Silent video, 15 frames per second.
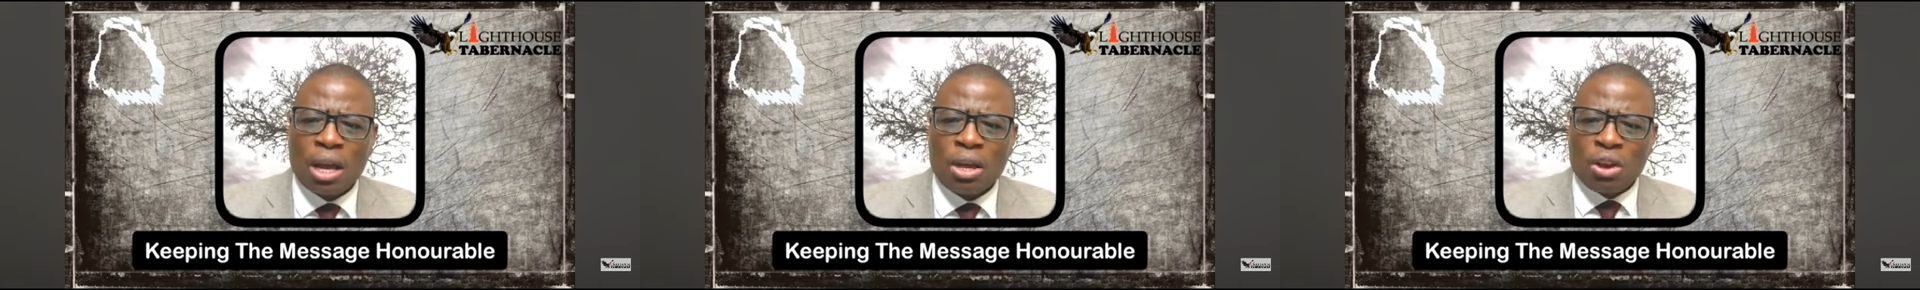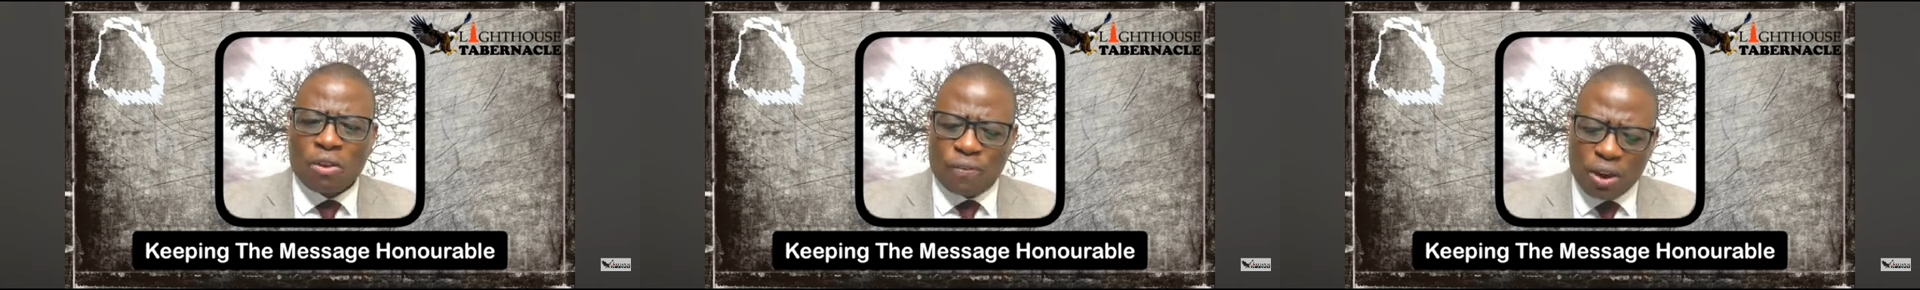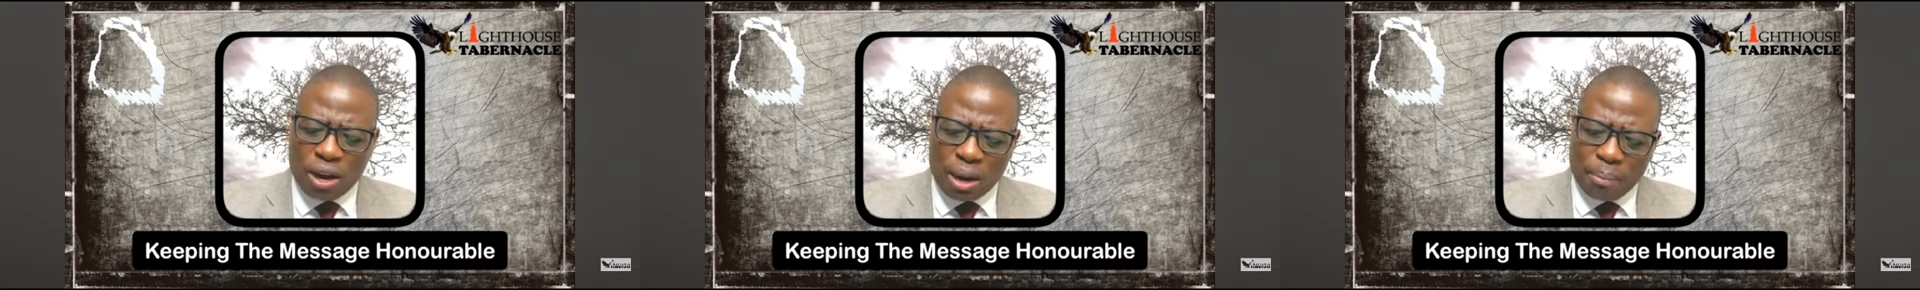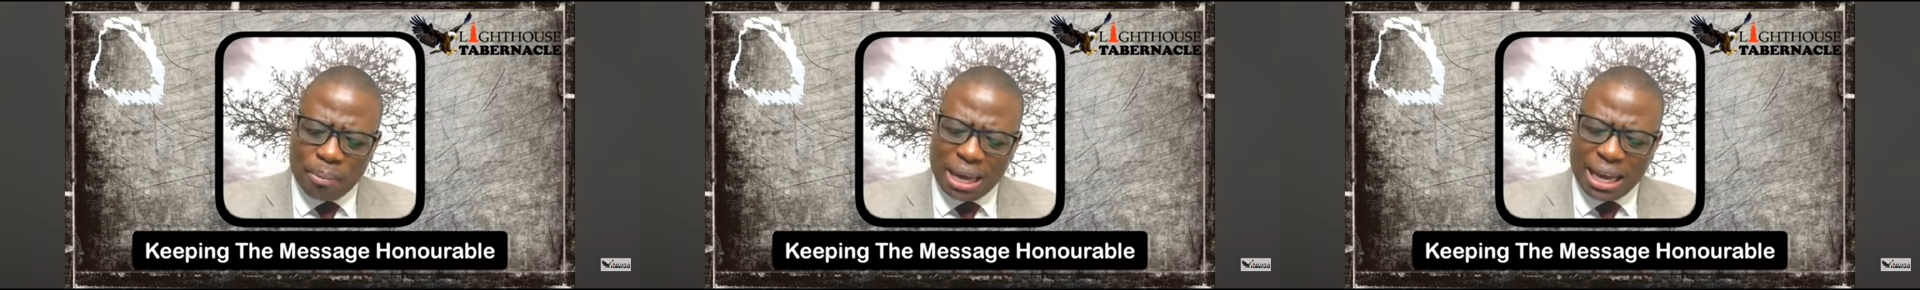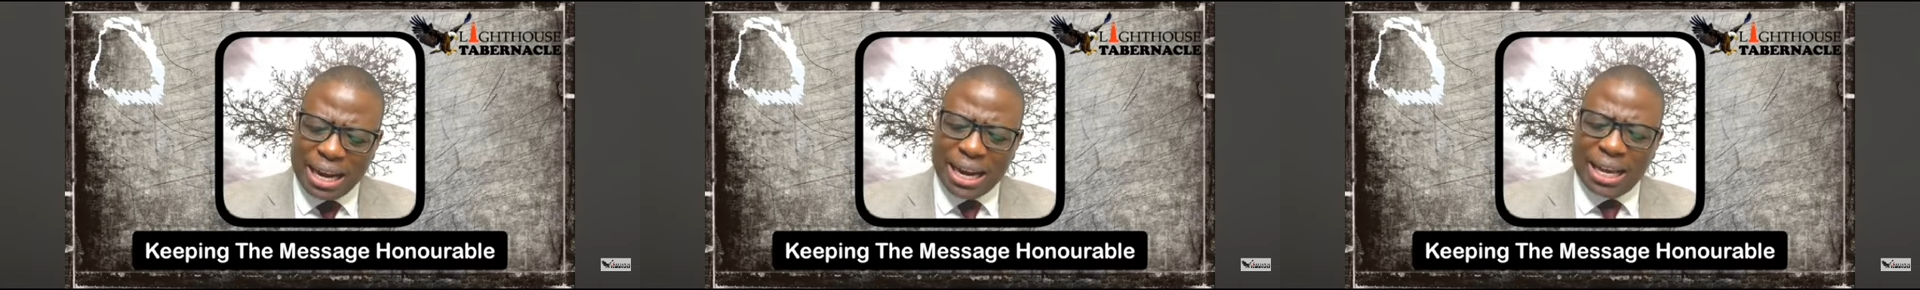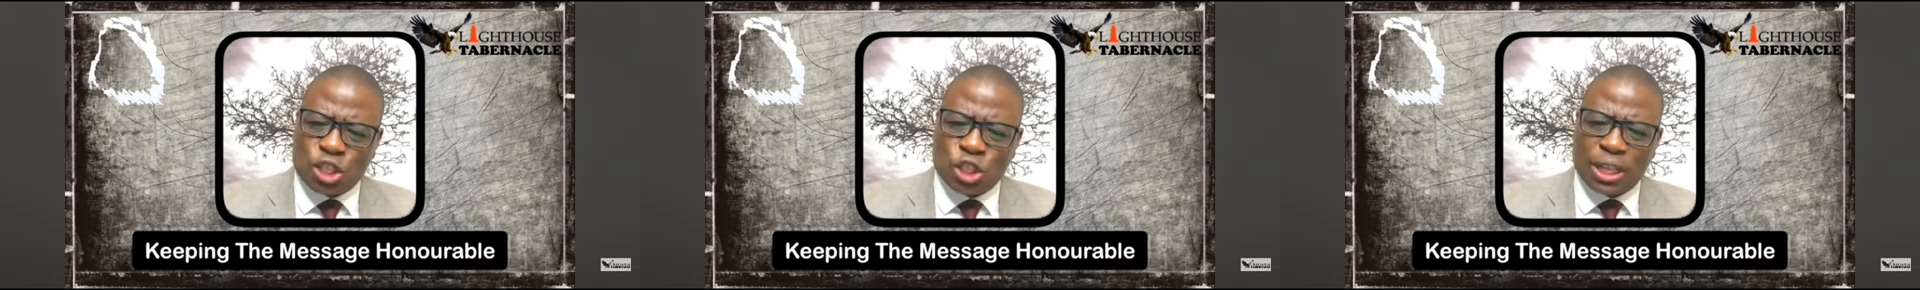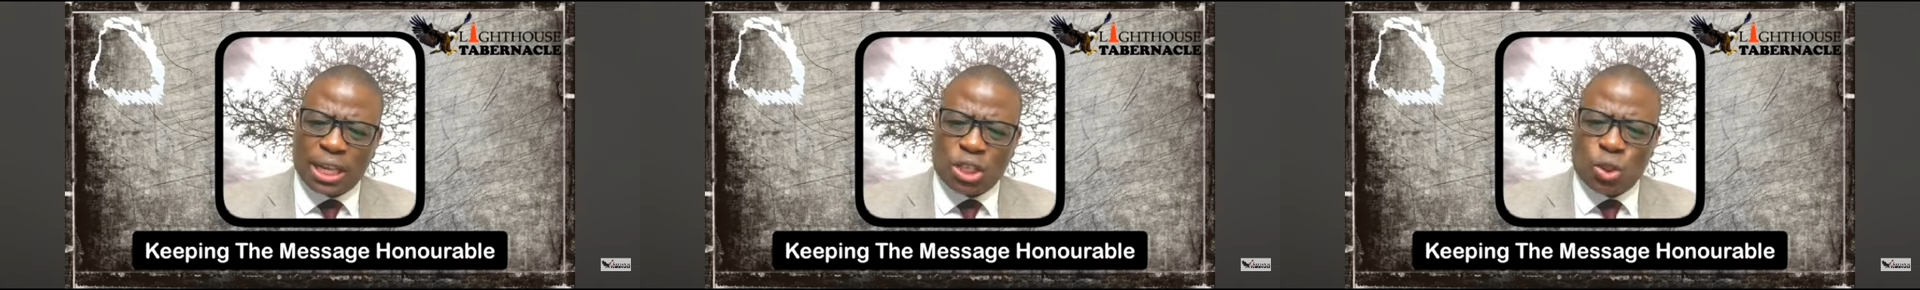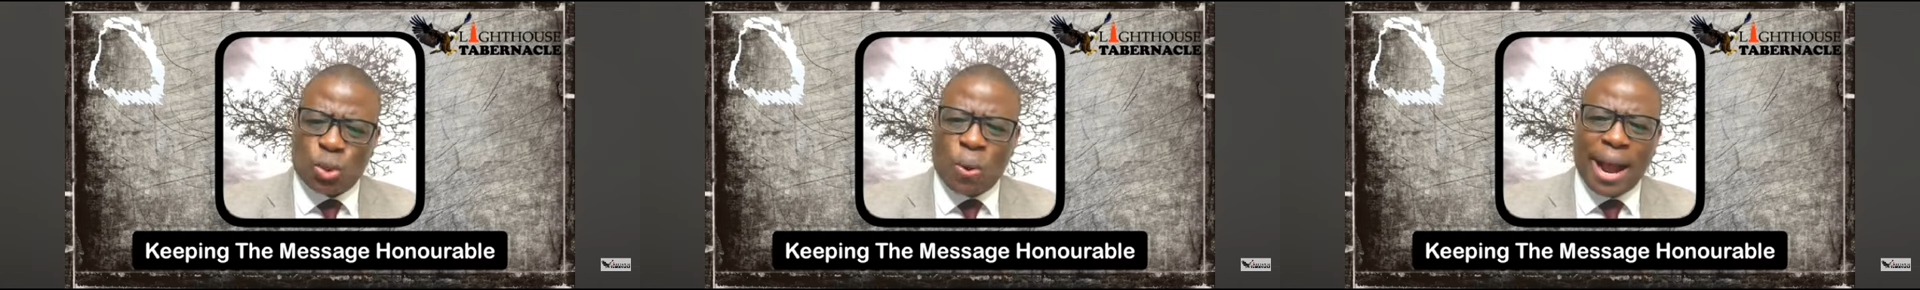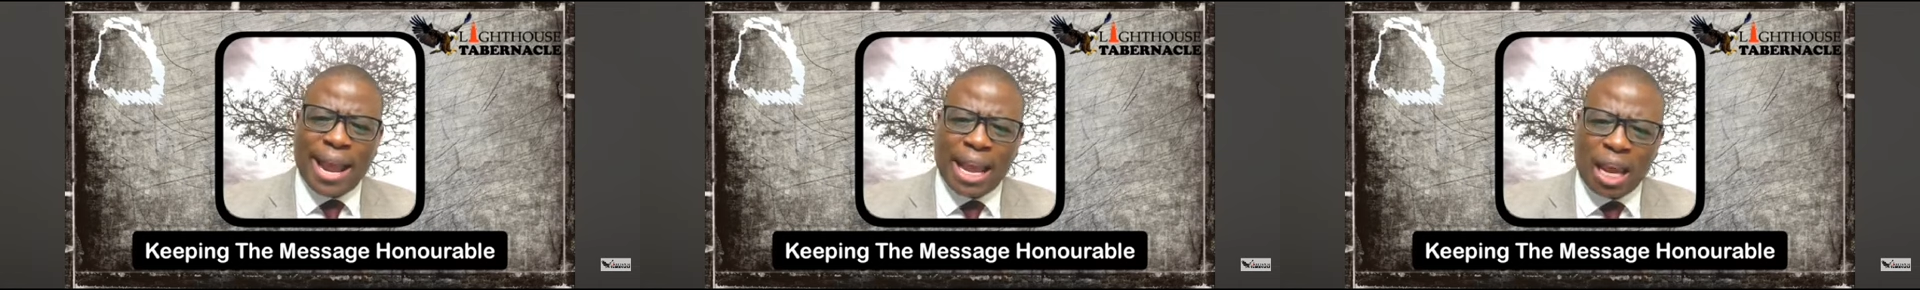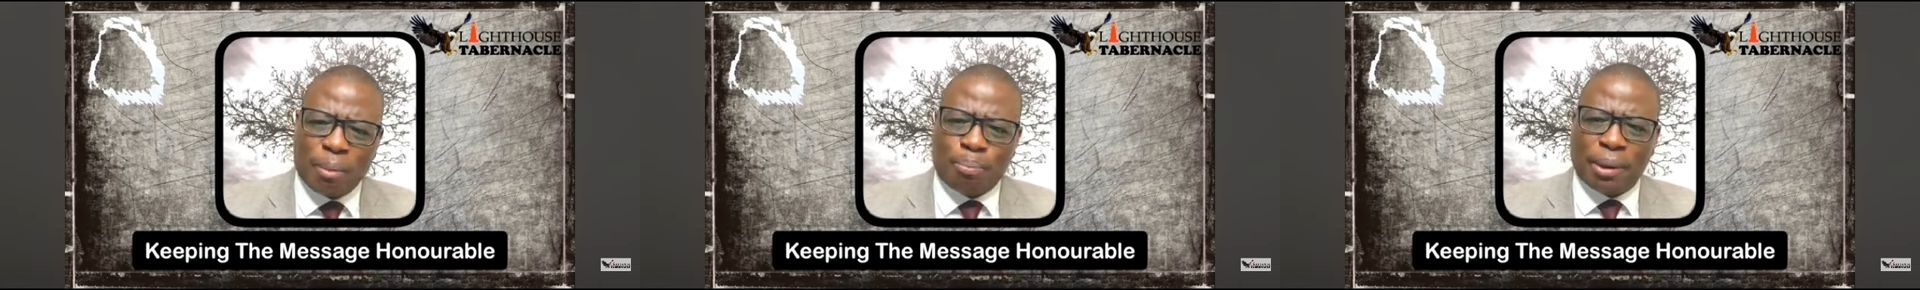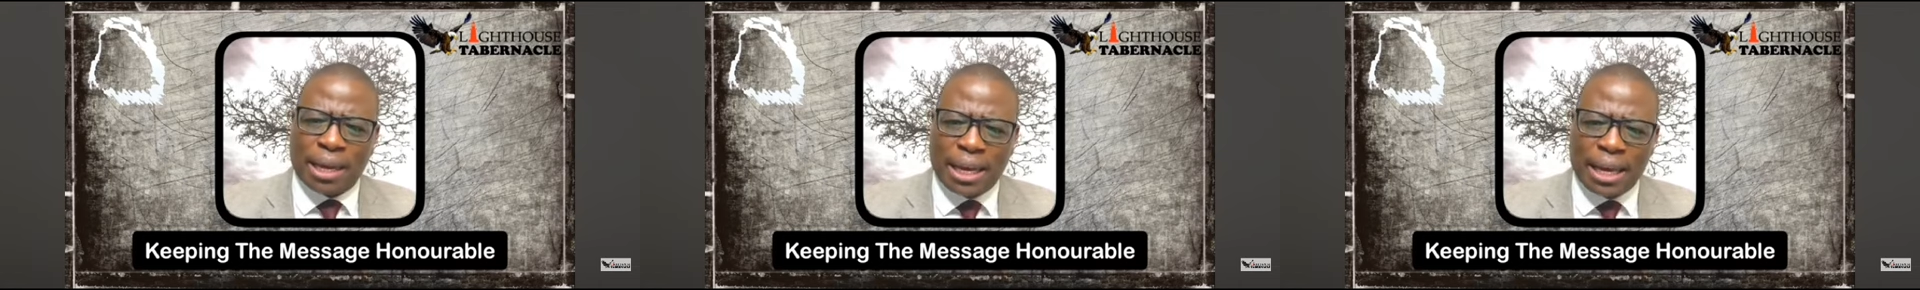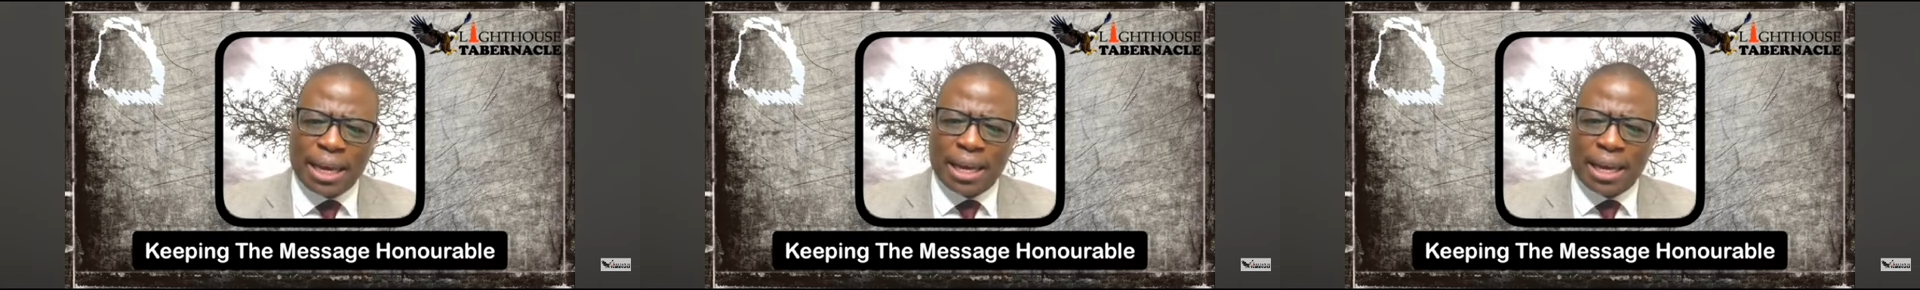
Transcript: You've got a marriage that you are happy